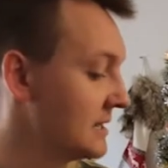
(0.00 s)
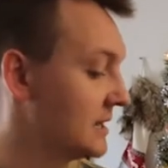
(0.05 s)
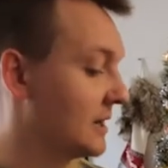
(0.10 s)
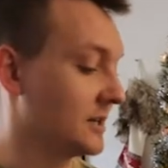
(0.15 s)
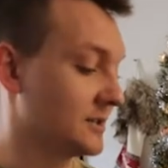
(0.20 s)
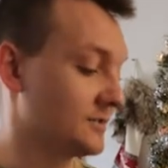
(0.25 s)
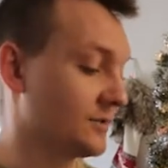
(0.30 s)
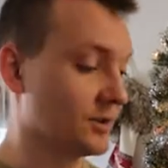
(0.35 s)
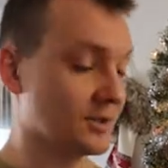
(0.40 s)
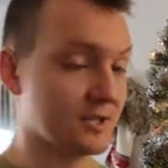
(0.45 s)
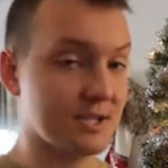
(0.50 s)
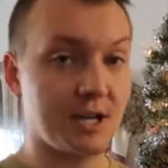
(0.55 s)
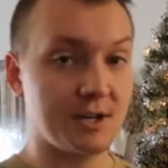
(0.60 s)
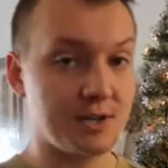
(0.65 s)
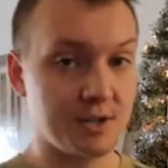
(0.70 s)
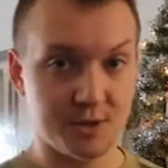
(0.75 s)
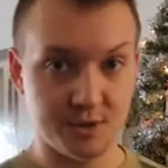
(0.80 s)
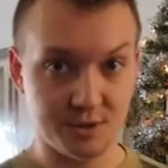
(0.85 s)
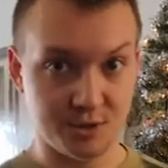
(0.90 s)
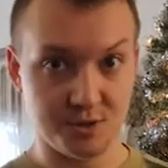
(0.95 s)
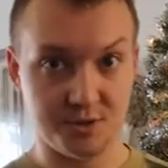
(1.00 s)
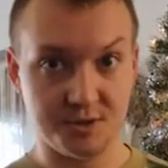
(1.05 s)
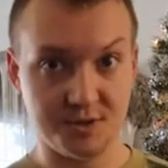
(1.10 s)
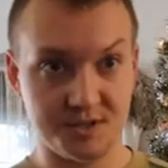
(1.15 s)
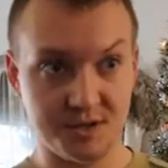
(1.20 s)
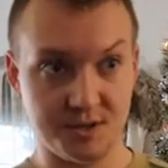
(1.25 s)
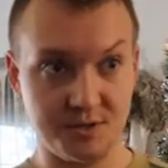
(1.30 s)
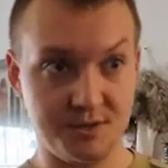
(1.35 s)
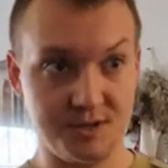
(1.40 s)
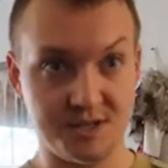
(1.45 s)
as far as touch controls,
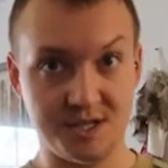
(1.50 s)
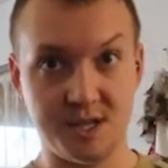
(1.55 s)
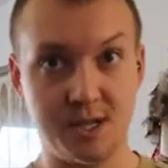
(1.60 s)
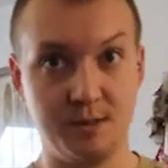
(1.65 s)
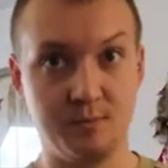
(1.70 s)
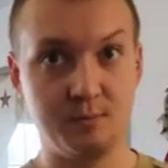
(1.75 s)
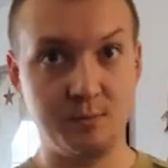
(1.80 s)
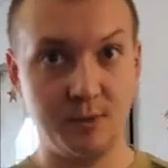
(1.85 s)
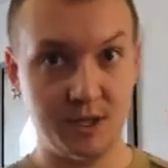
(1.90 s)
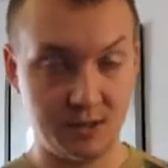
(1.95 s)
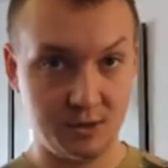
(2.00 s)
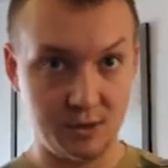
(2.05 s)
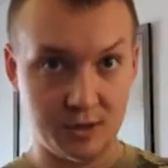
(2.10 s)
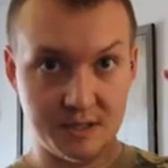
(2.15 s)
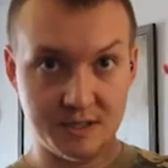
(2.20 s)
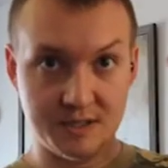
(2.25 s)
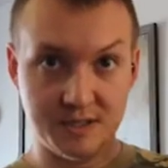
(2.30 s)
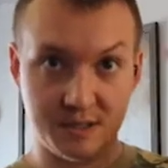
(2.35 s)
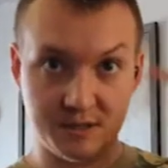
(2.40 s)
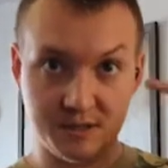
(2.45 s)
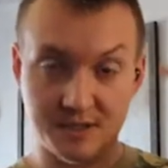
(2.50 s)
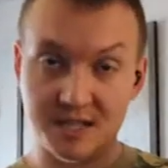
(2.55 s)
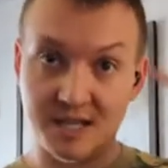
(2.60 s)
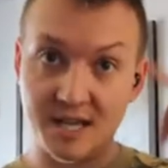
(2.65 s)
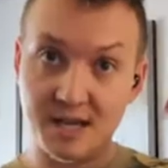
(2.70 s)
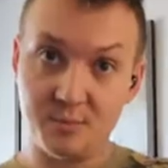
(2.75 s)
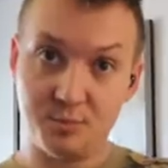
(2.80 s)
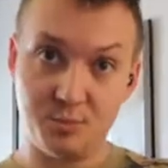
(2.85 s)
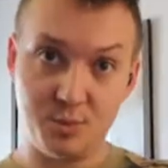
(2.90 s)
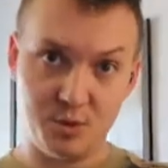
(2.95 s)
they're the same. Like you can still
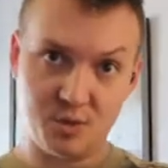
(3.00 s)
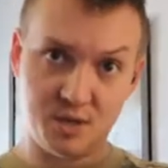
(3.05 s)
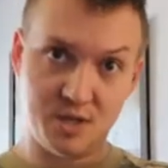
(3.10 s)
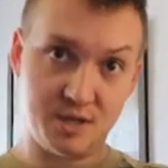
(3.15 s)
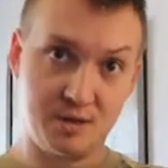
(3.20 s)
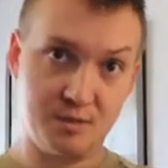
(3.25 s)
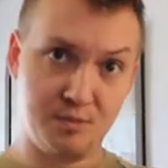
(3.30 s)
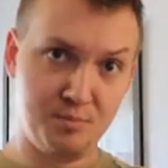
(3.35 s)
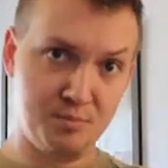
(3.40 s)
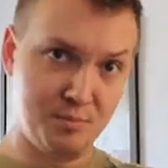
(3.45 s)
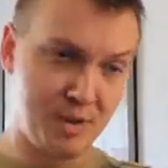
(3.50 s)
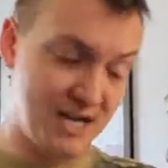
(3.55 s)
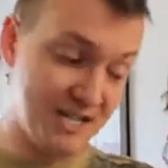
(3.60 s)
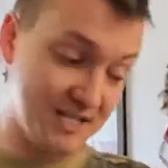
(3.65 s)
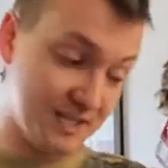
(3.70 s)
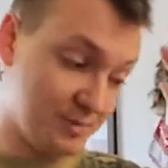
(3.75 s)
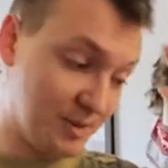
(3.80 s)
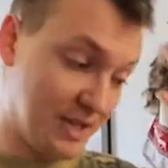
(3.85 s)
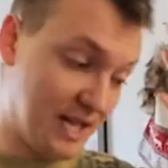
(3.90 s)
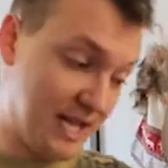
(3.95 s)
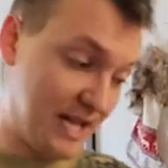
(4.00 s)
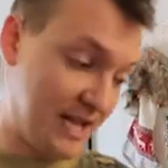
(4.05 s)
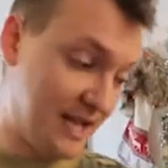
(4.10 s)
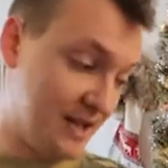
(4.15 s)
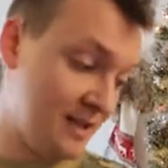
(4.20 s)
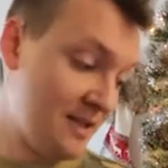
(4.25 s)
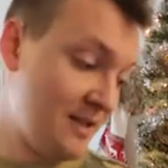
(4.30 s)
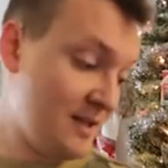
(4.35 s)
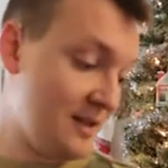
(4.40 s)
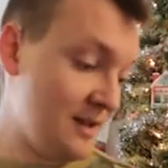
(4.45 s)
skip, you can pause
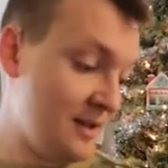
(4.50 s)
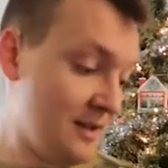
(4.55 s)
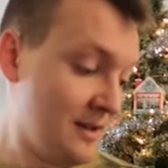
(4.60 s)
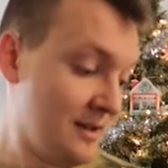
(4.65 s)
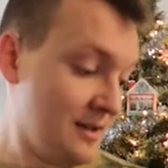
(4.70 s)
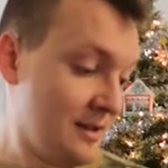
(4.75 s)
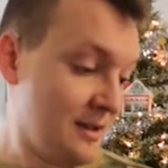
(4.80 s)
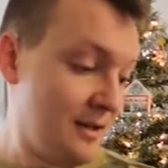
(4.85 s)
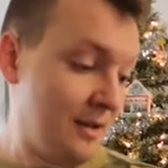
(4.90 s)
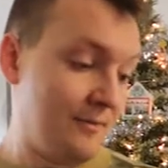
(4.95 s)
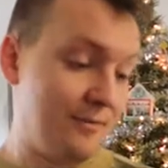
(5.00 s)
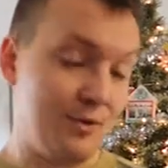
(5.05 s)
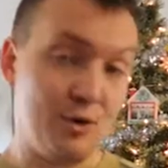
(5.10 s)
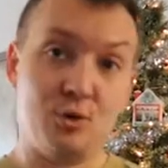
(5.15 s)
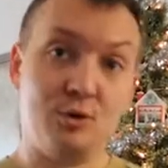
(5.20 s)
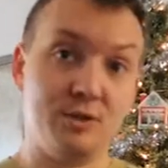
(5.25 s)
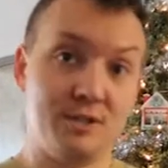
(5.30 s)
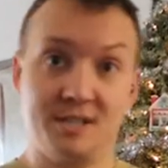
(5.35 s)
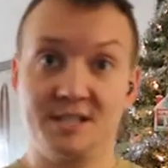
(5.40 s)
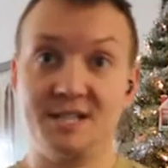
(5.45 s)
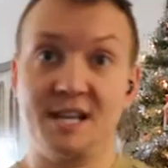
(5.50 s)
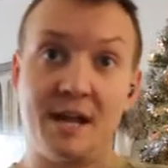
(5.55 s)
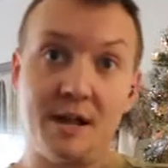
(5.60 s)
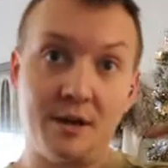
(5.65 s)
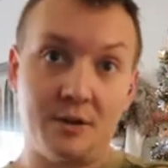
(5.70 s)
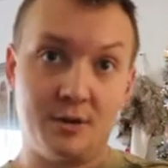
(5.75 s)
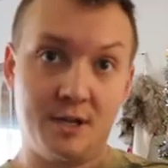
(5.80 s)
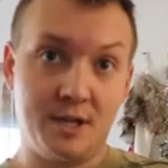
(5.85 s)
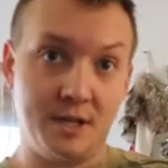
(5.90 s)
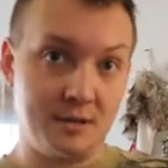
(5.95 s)
play. If you hold it
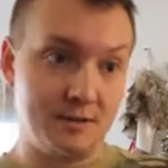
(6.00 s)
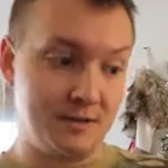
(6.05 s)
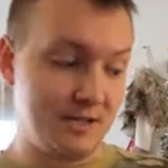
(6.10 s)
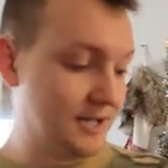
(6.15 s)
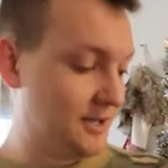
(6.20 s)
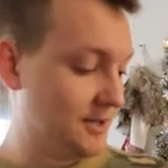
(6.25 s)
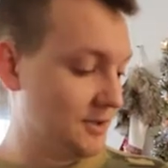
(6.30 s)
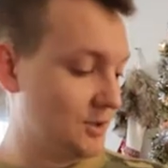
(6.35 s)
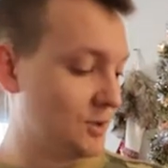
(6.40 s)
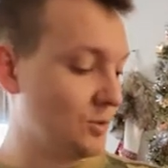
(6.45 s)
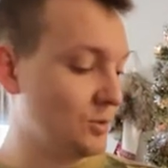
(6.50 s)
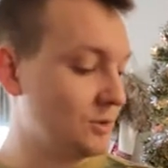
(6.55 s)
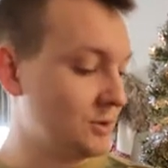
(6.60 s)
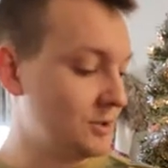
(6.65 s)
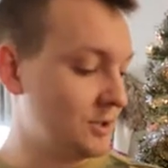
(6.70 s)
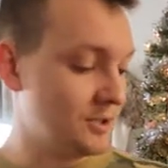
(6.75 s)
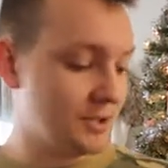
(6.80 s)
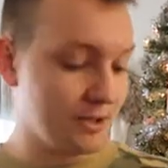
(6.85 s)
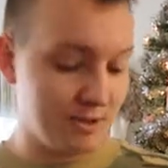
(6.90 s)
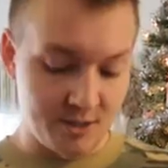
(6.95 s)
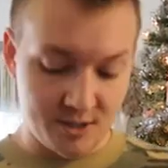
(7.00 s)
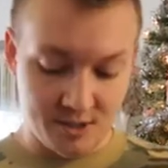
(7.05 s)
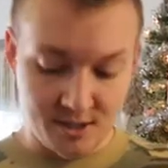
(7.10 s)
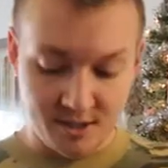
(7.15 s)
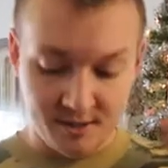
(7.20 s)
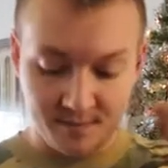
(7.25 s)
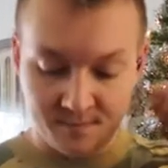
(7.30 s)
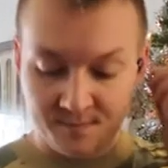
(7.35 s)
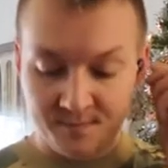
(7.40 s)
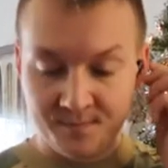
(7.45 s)
down, it tells Google to turn
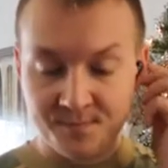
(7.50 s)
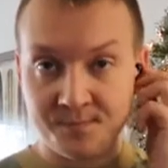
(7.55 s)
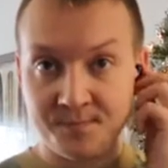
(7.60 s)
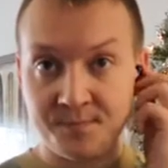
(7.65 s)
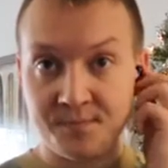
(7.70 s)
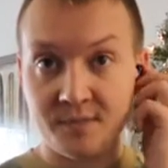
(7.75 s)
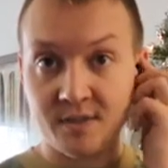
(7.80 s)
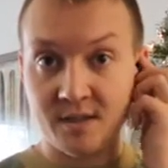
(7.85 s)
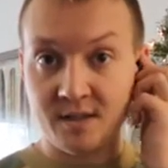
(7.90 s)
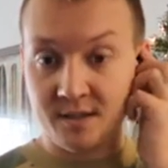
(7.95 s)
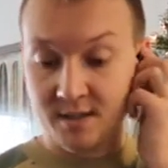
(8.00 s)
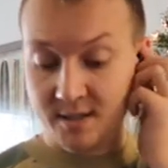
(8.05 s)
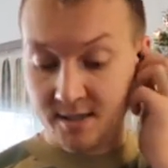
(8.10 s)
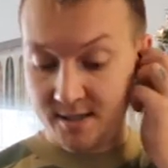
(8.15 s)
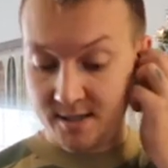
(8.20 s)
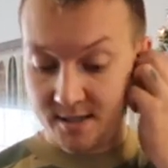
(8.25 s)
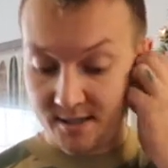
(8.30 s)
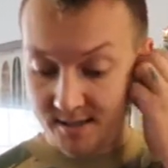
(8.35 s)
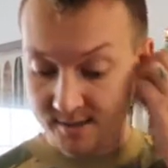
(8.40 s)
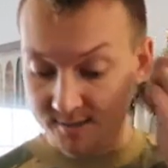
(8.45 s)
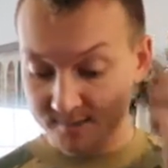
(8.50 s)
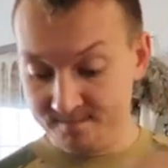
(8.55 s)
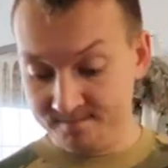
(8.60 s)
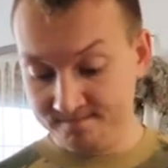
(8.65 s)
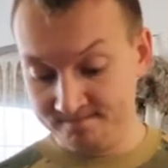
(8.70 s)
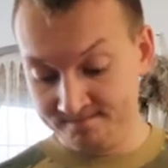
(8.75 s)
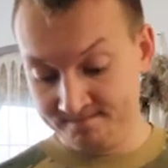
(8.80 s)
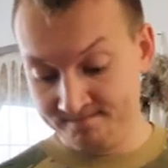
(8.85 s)
on. And